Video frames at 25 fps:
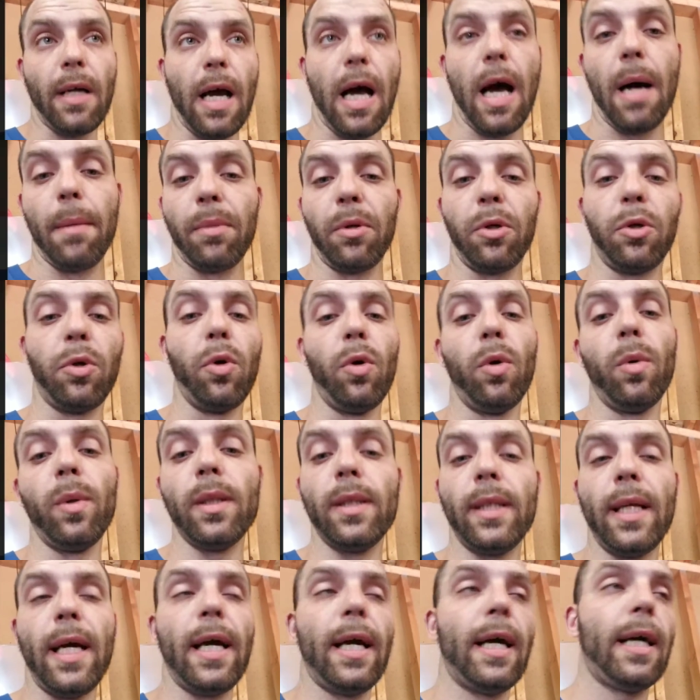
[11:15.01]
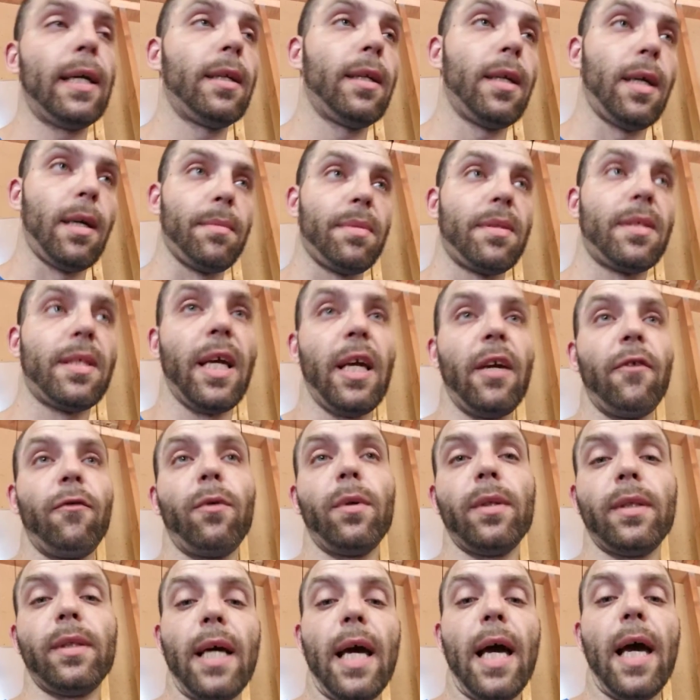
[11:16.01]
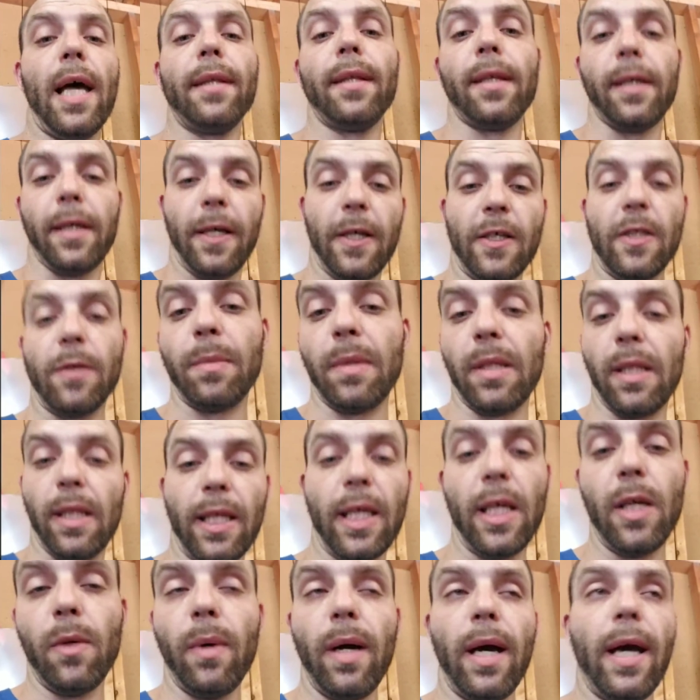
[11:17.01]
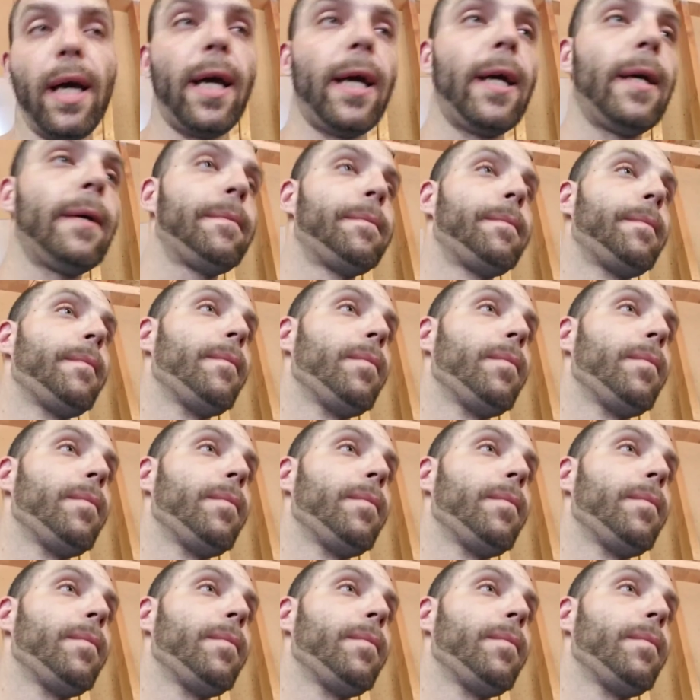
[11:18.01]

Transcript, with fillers: I'm cool with that. I'm safe with that. That gives me leeway.